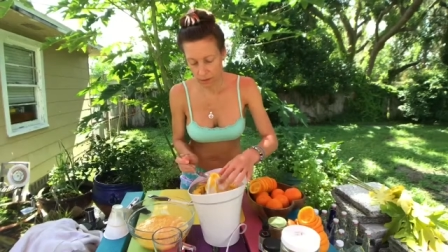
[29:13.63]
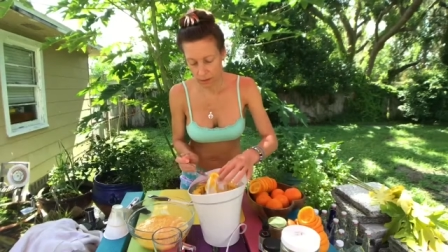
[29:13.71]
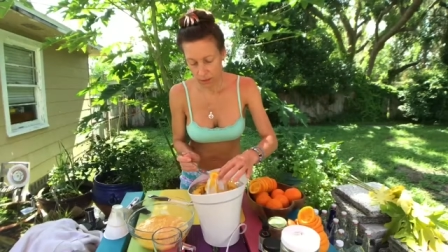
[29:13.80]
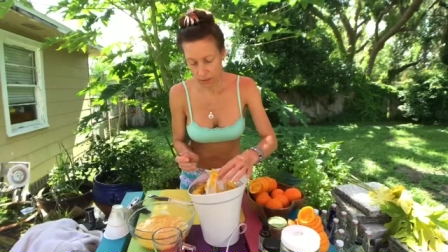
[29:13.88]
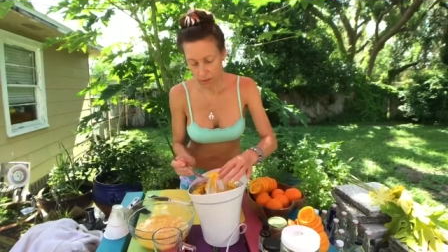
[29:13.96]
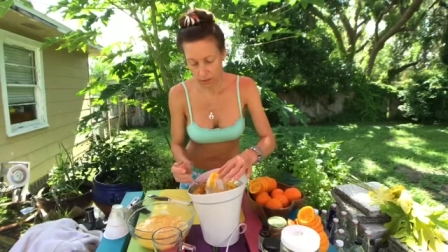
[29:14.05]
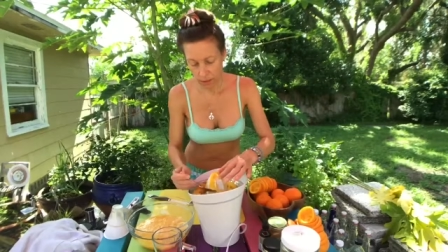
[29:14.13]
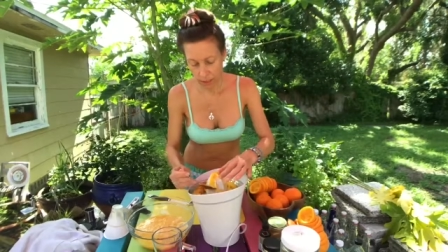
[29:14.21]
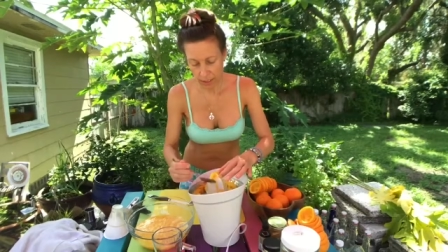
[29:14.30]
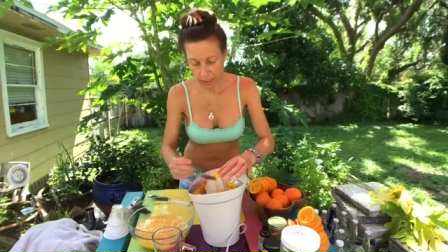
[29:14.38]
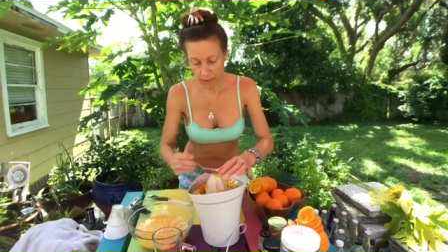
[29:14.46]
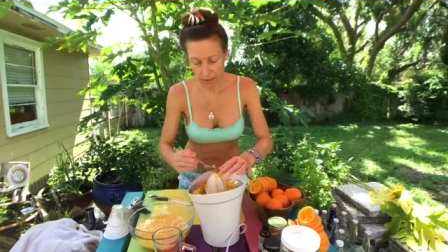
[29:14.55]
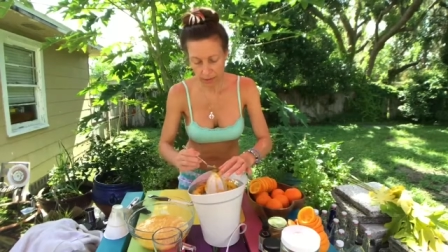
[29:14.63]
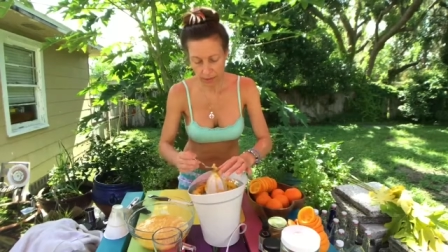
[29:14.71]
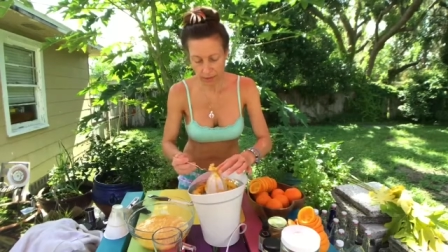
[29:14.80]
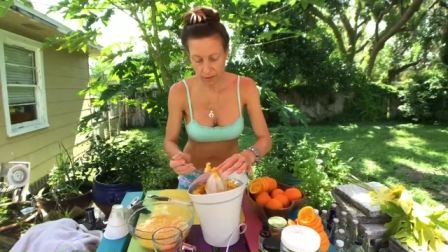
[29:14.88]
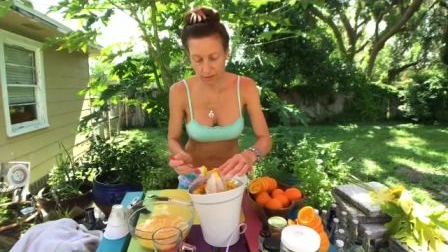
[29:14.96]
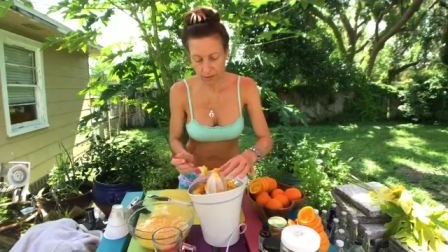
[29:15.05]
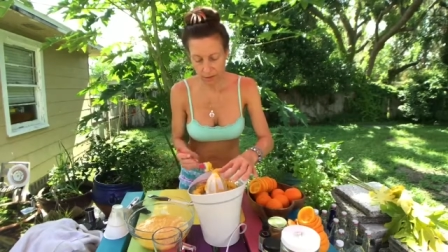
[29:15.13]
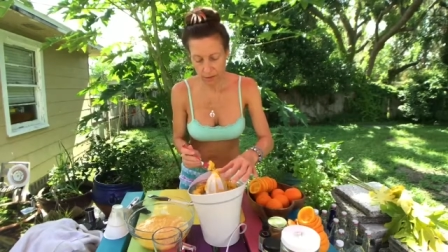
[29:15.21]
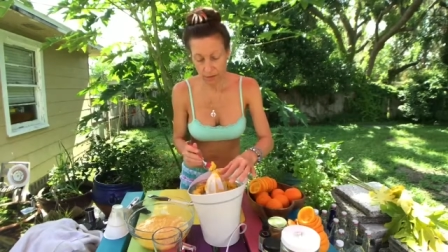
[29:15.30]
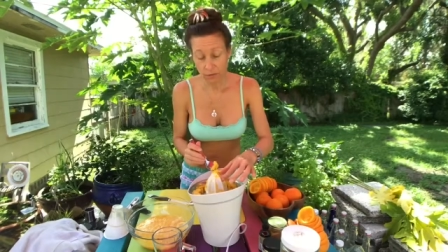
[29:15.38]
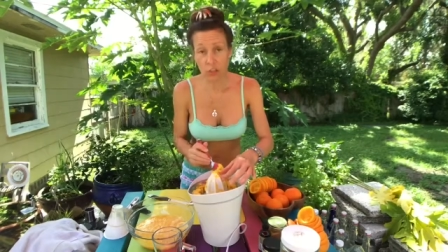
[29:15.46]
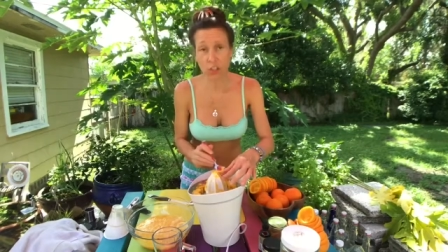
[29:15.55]
So again,
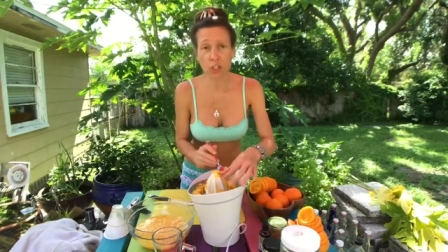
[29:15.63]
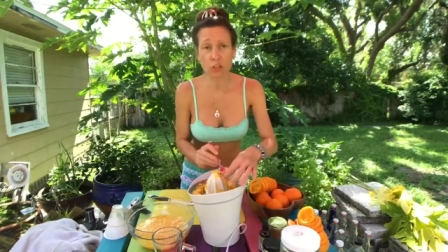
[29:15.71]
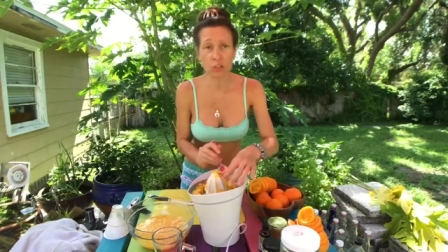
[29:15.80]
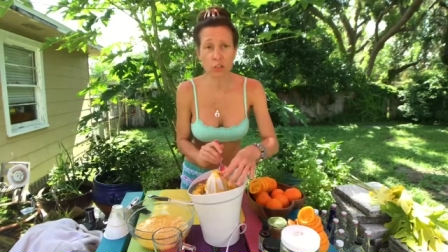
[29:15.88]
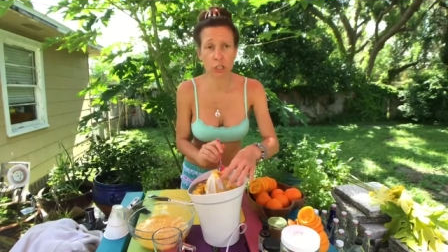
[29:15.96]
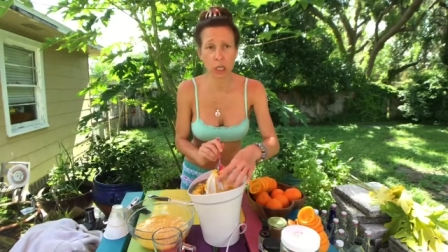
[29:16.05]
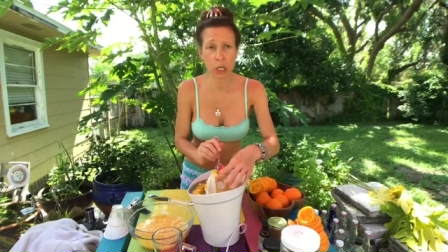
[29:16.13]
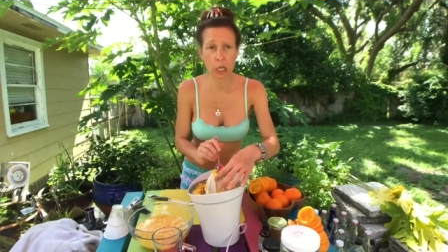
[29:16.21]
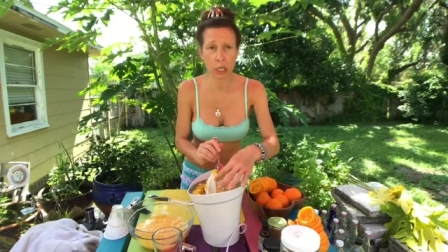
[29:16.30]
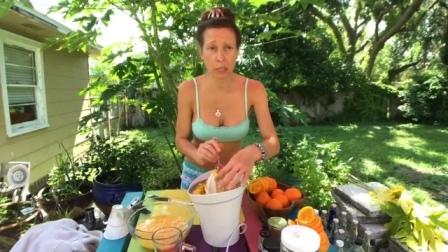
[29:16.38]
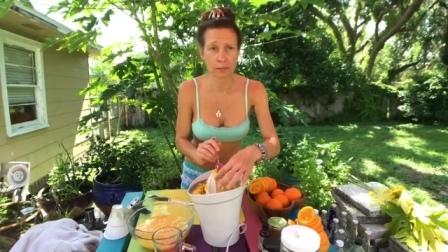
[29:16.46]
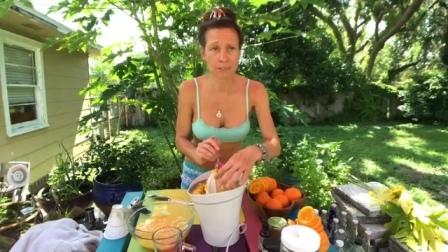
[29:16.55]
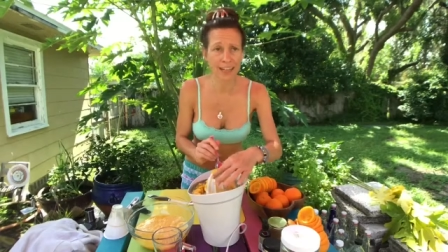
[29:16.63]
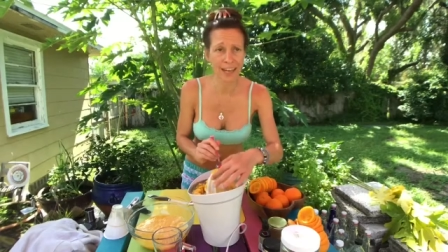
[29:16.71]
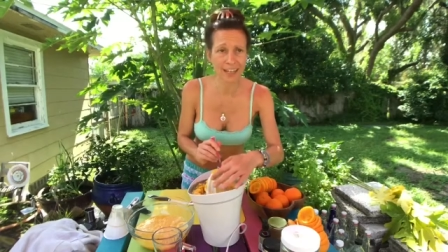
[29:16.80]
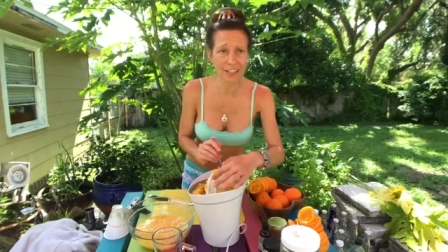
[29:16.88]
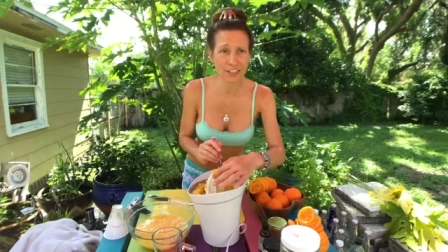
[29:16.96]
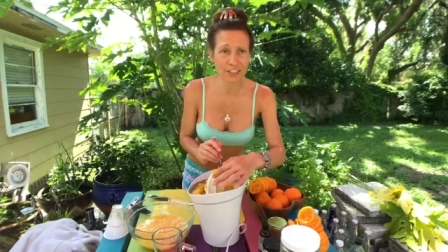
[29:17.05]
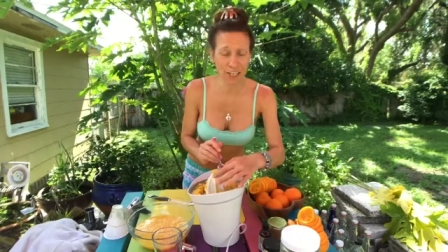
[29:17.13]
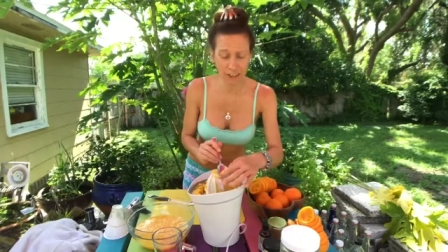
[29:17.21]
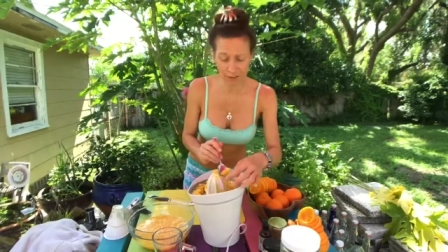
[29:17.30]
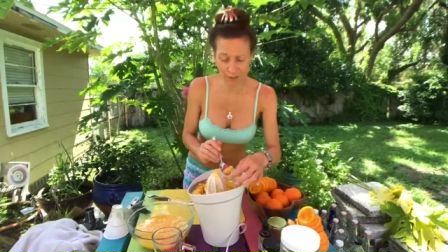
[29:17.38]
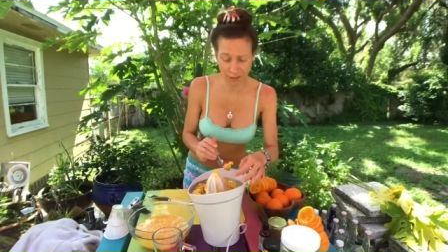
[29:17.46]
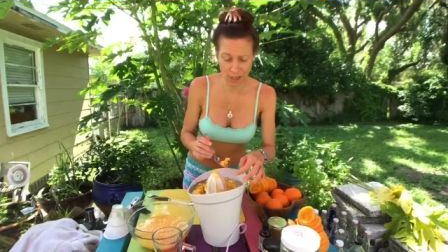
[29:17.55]
if you're just tuning in, hi
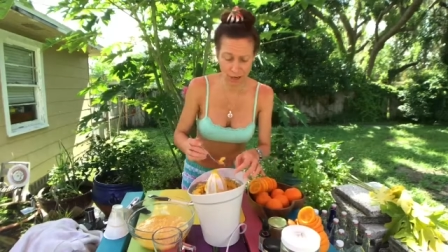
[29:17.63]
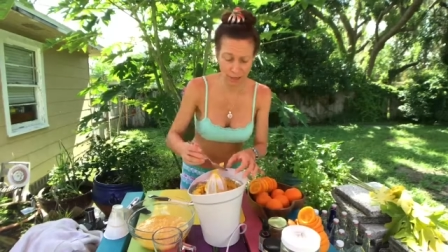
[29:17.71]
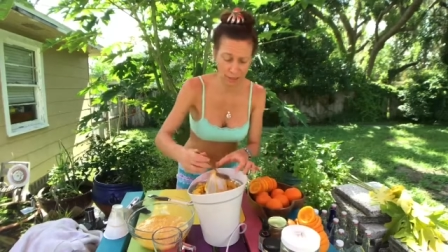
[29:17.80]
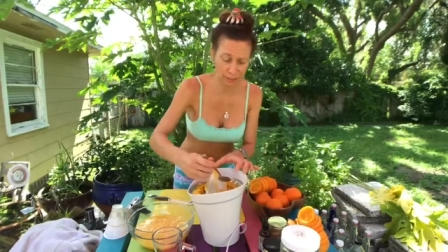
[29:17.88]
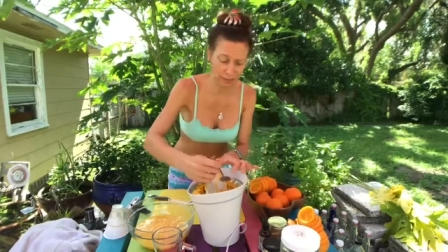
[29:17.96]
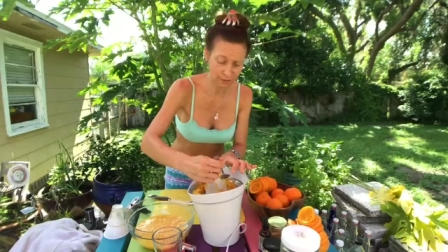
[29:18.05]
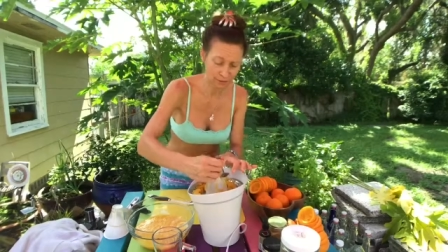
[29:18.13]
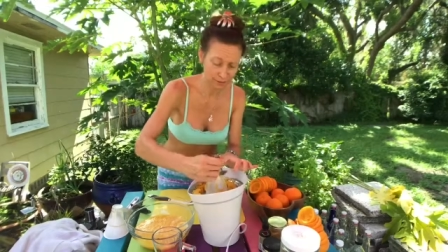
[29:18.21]
Cheryl, darling.